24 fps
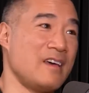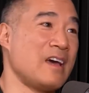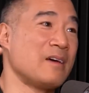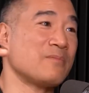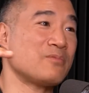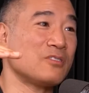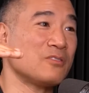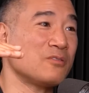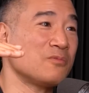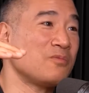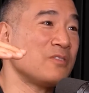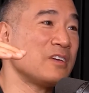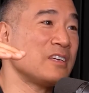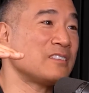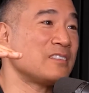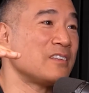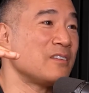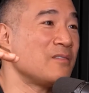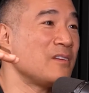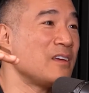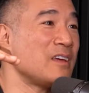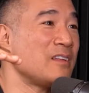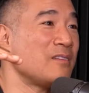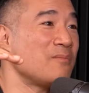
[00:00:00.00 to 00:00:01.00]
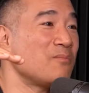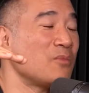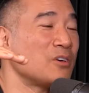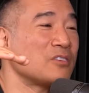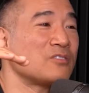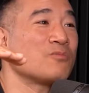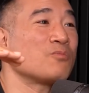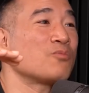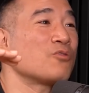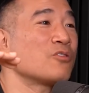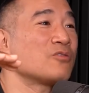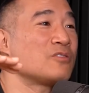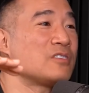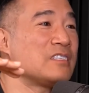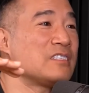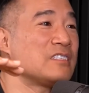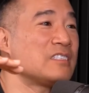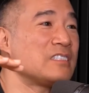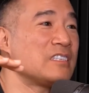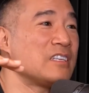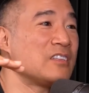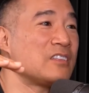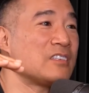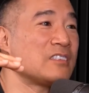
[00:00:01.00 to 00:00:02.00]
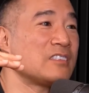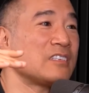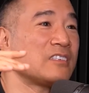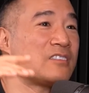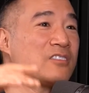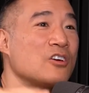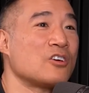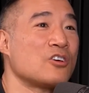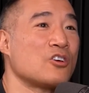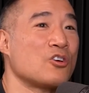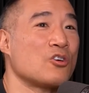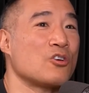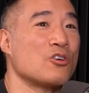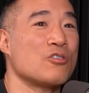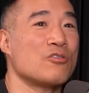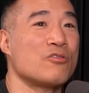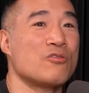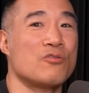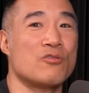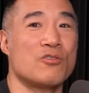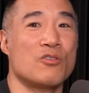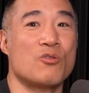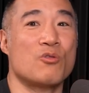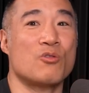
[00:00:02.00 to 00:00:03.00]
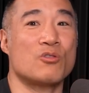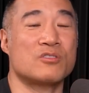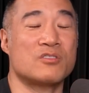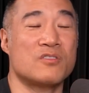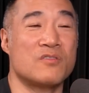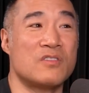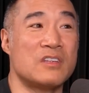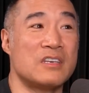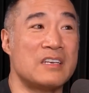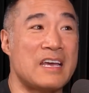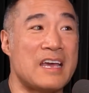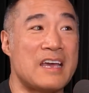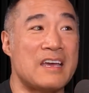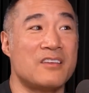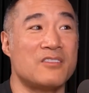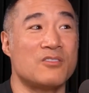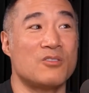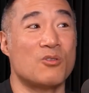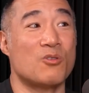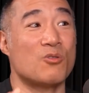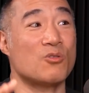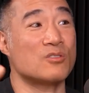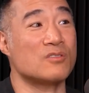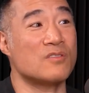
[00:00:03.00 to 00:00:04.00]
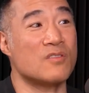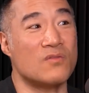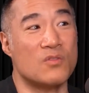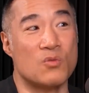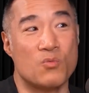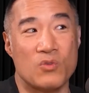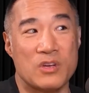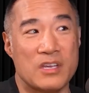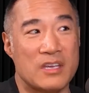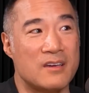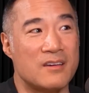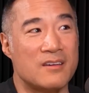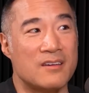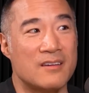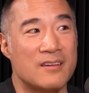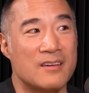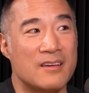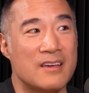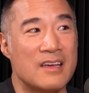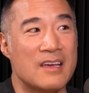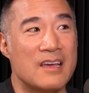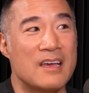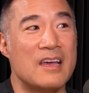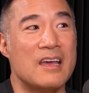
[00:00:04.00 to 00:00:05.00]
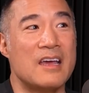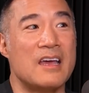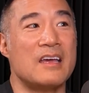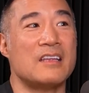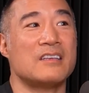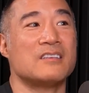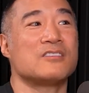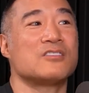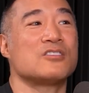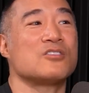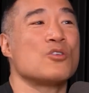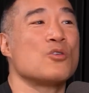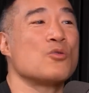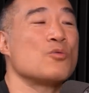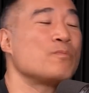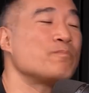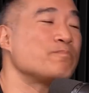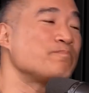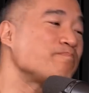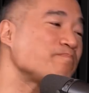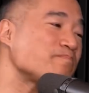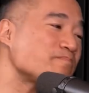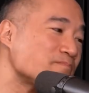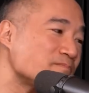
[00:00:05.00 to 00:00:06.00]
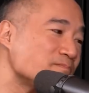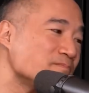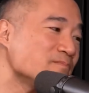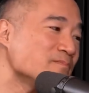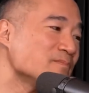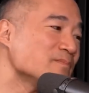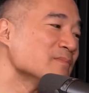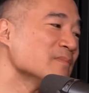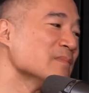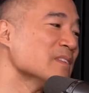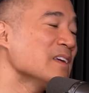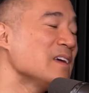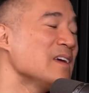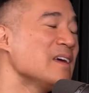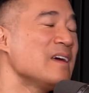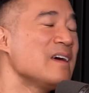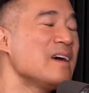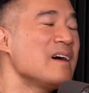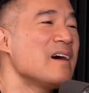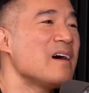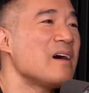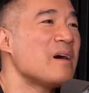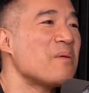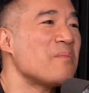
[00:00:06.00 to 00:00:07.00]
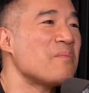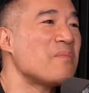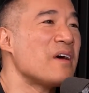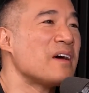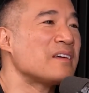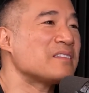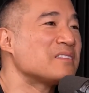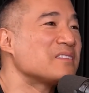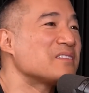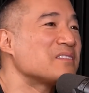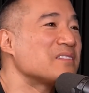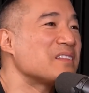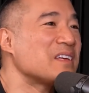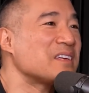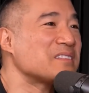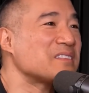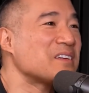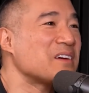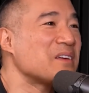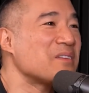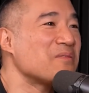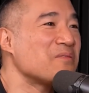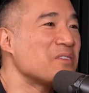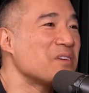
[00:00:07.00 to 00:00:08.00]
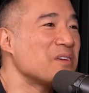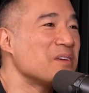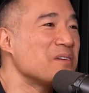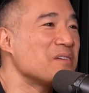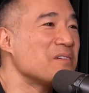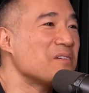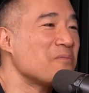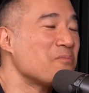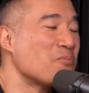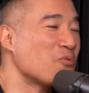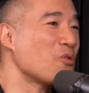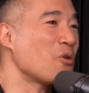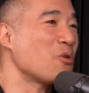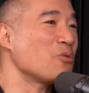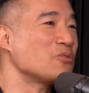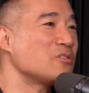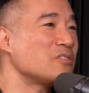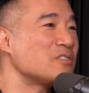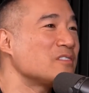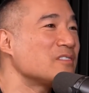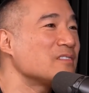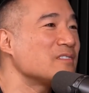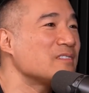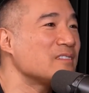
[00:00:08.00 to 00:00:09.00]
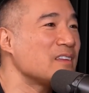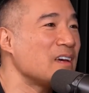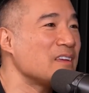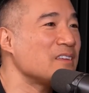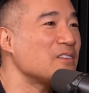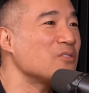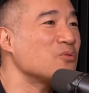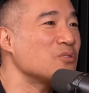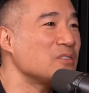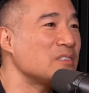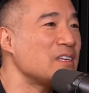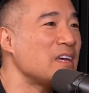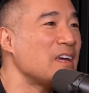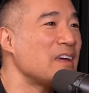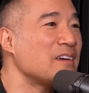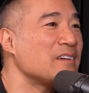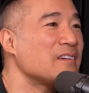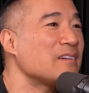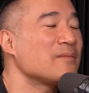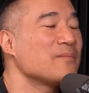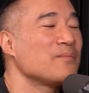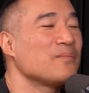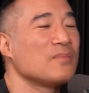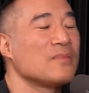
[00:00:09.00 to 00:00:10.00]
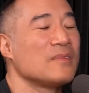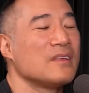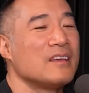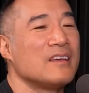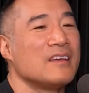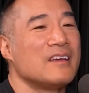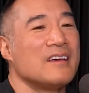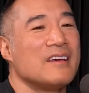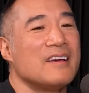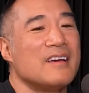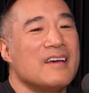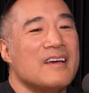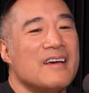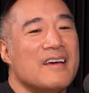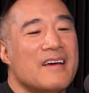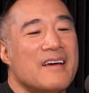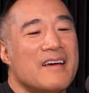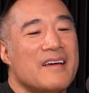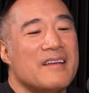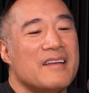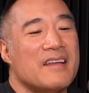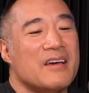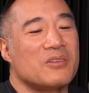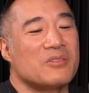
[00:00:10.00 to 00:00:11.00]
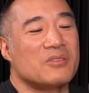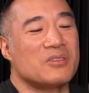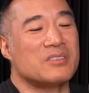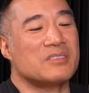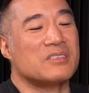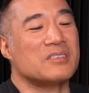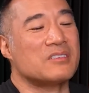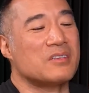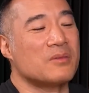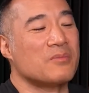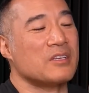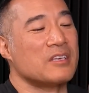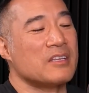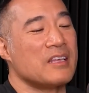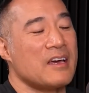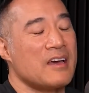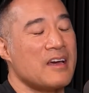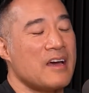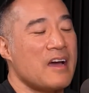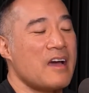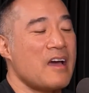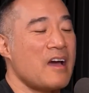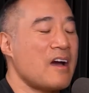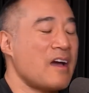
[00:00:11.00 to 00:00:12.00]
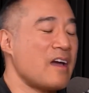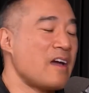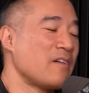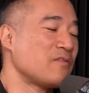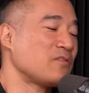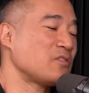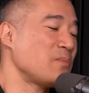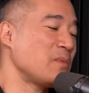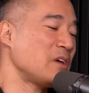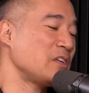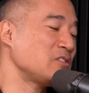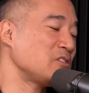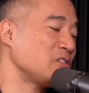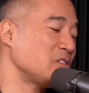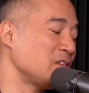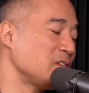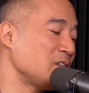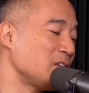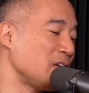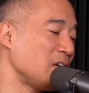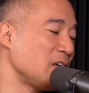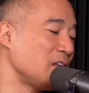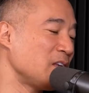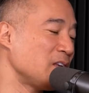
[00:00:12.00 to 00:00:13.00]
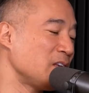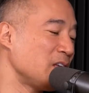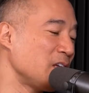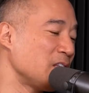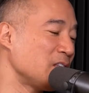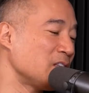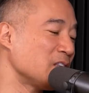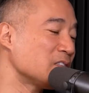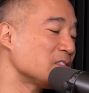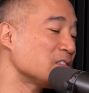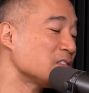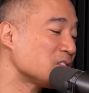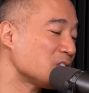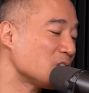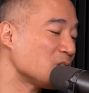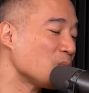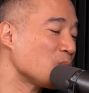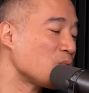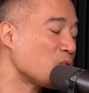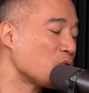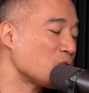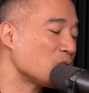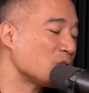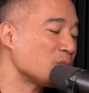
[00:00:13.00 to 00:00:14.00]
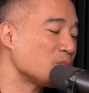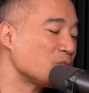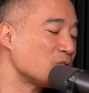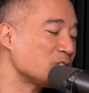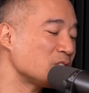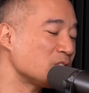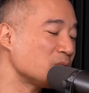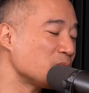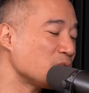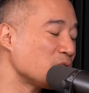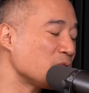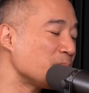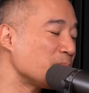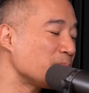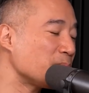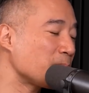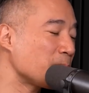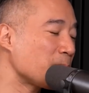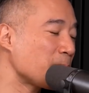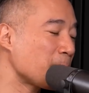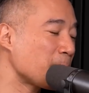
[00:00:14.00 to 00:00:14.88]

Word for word: absolute peaks in, in muscle protein synthesis occur through the course of the day and the course of the week. And so um, that's that's kind of the approach that you would take. Now, this is something that I, I have to mention, and, and this is an important principle.